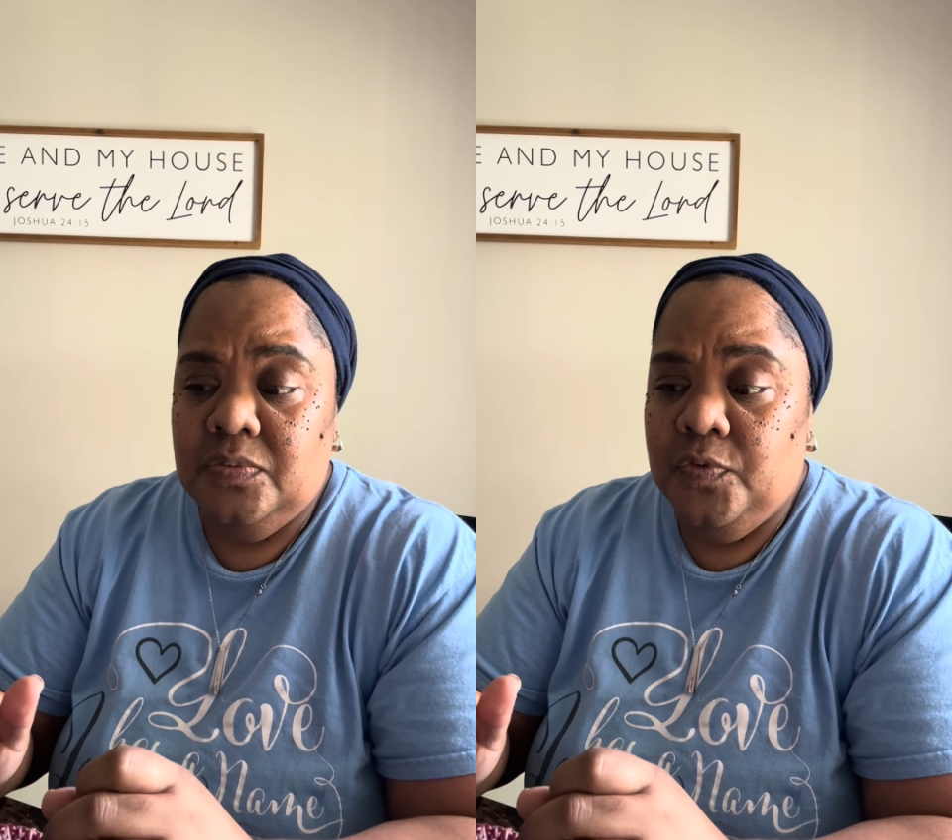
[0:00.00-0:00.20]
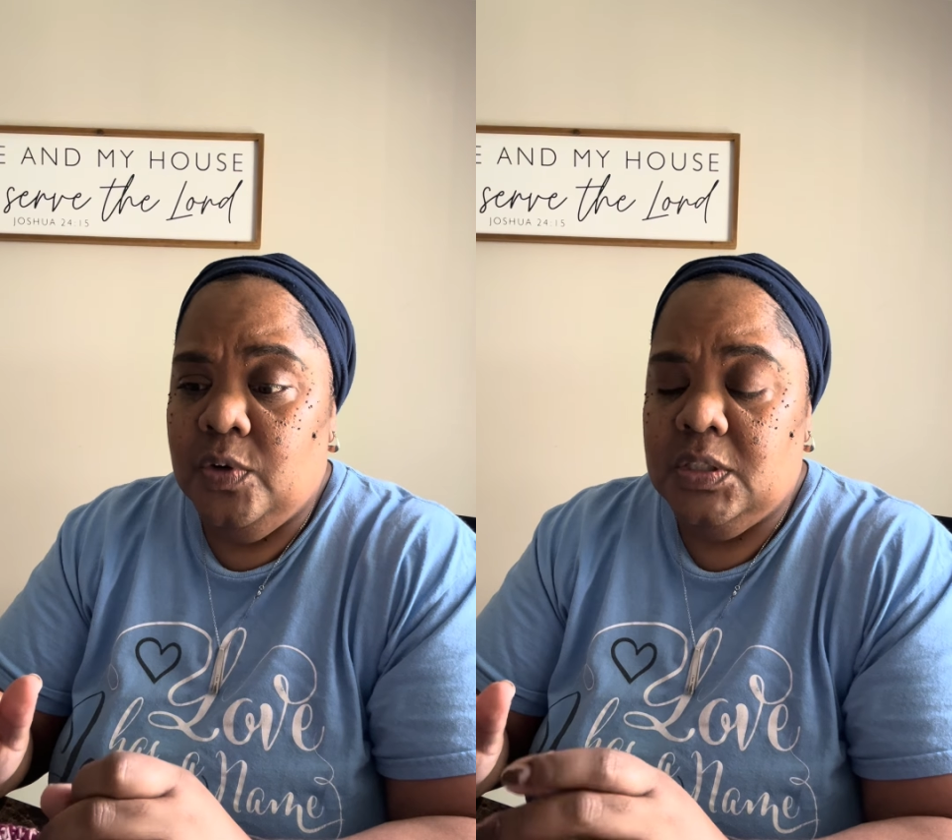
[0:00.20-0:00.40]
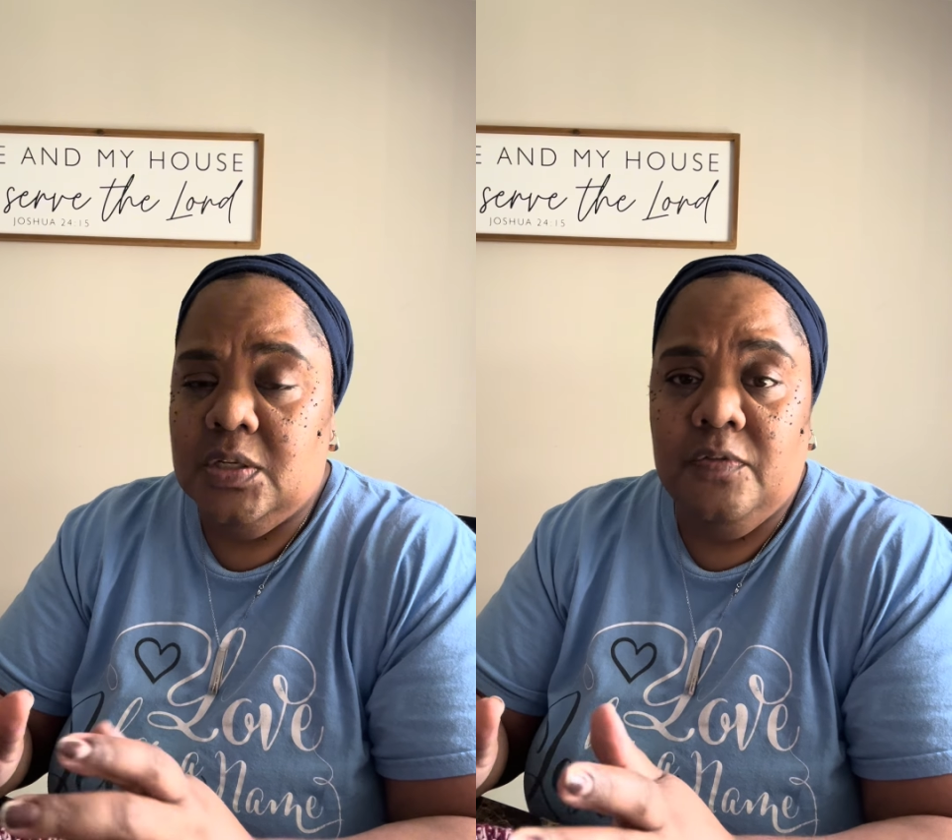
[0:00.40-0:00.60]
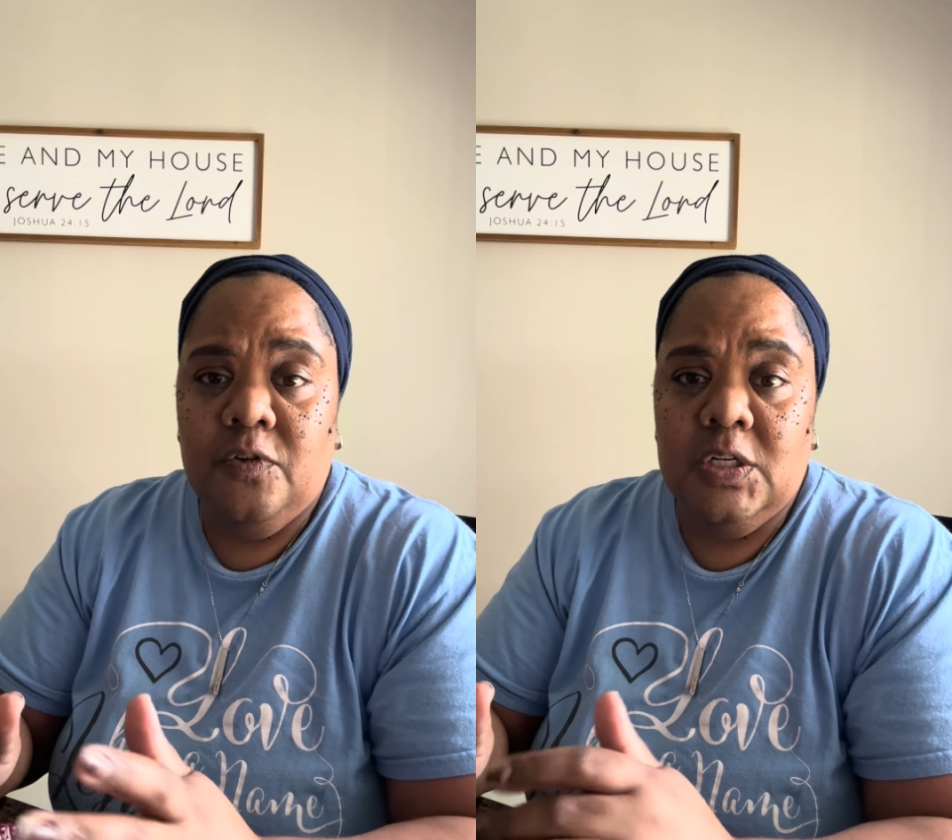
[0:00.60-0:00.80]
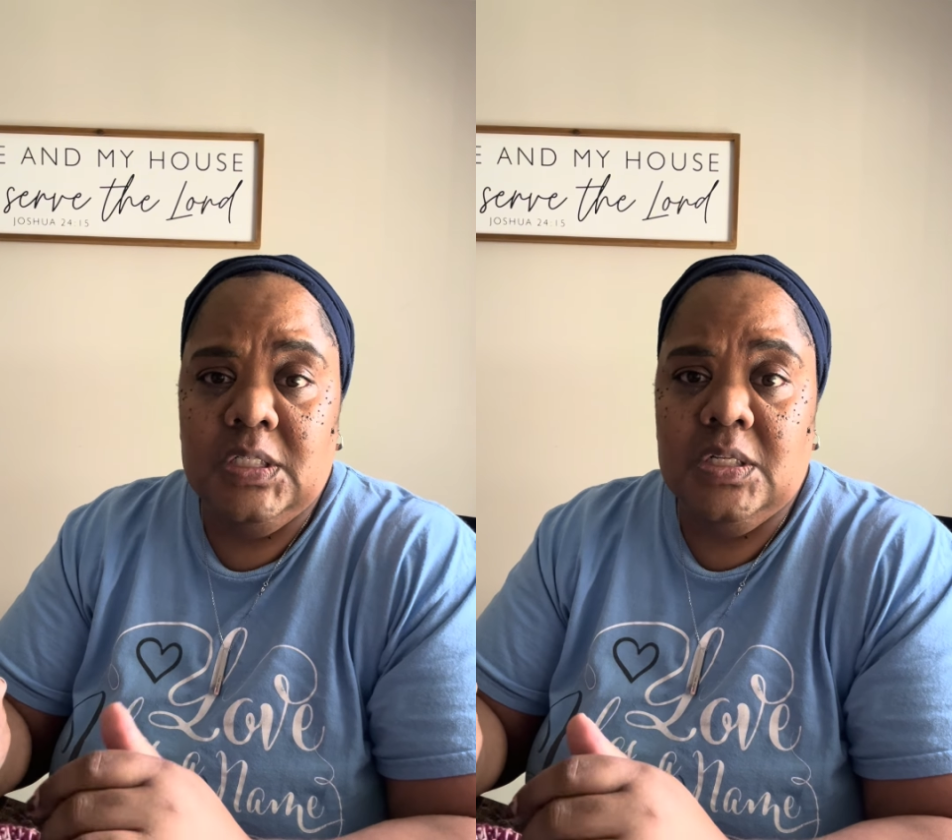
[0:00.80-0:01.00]
so
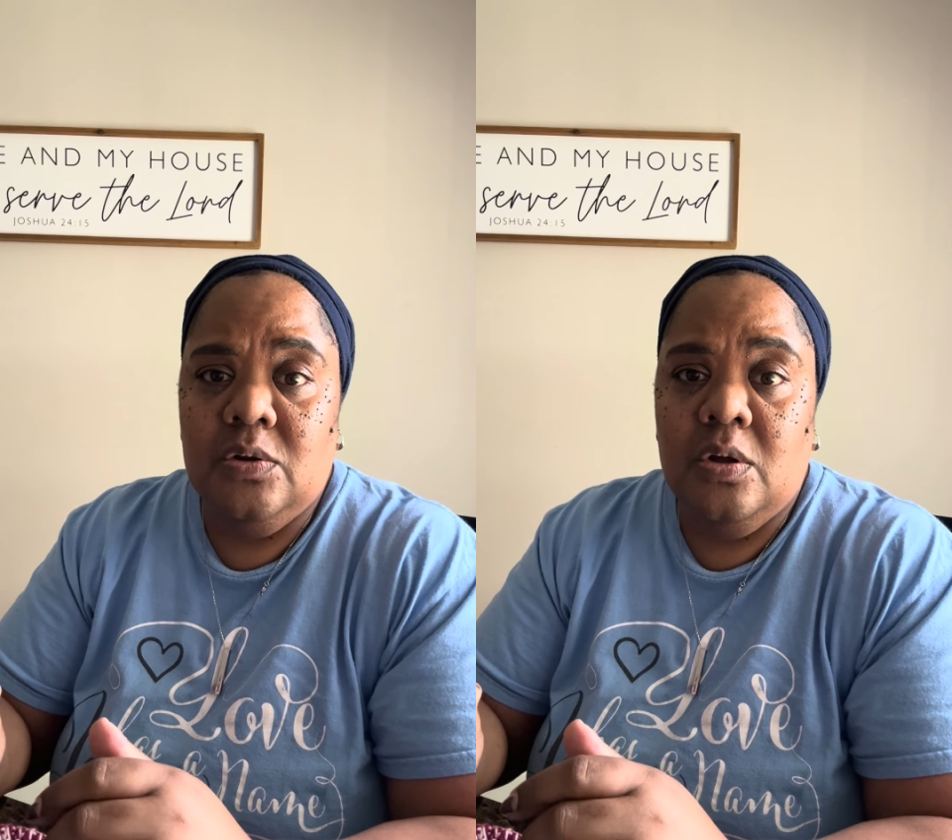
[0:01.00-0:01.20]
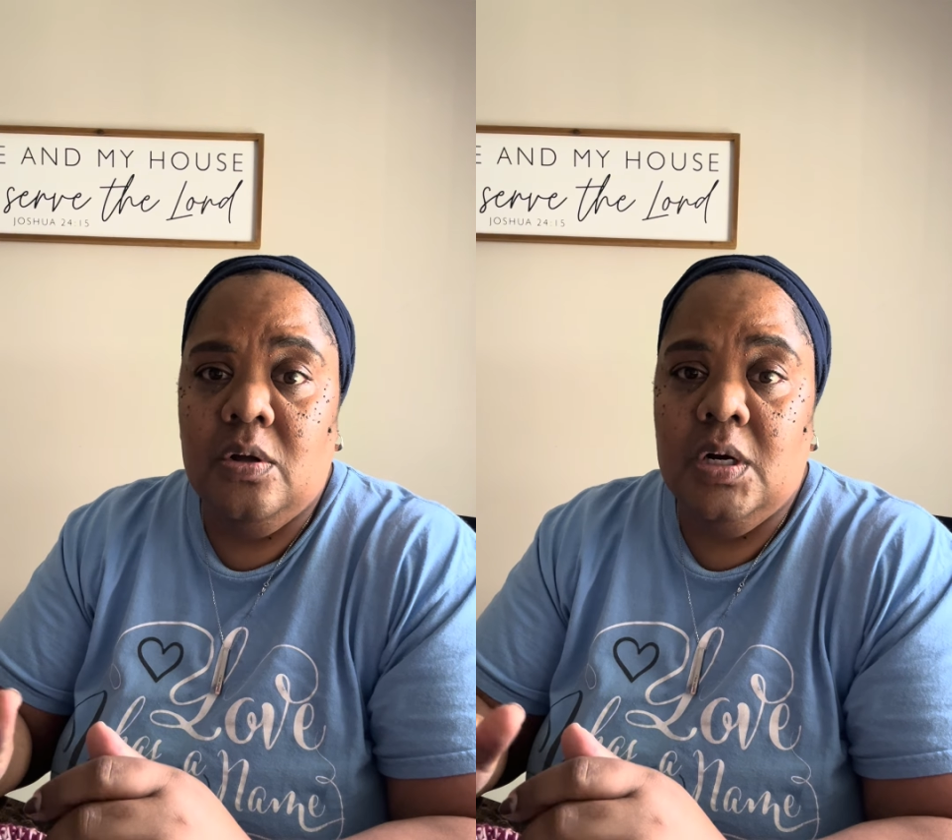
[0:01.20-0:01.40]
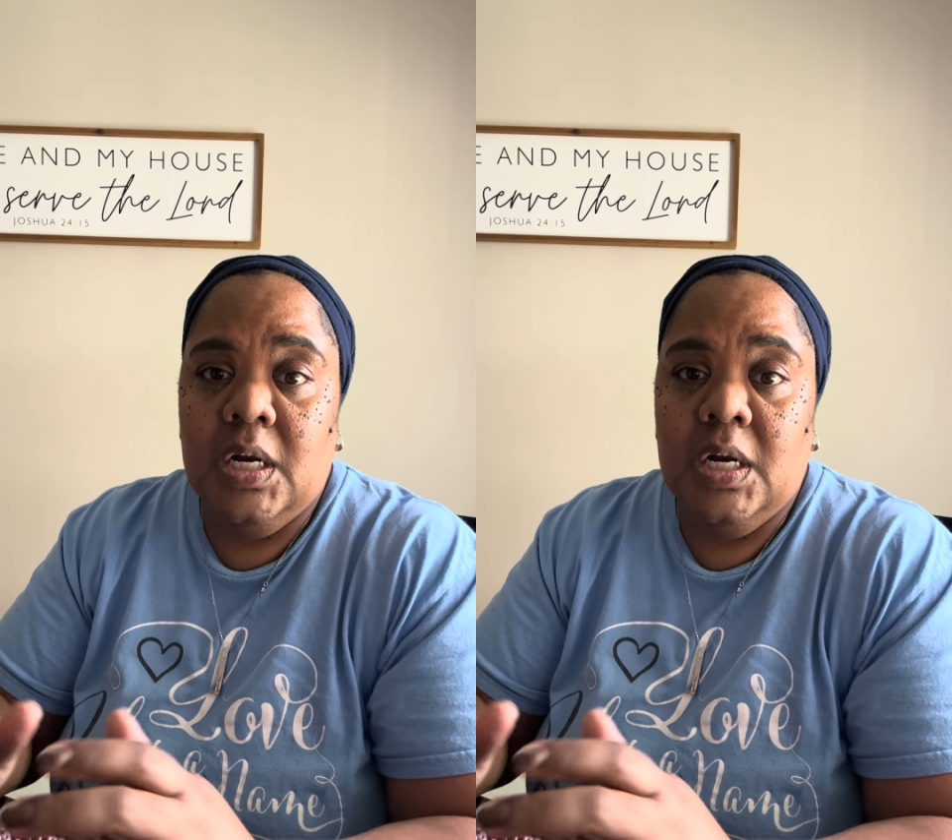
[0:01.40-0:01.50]
forth and so on,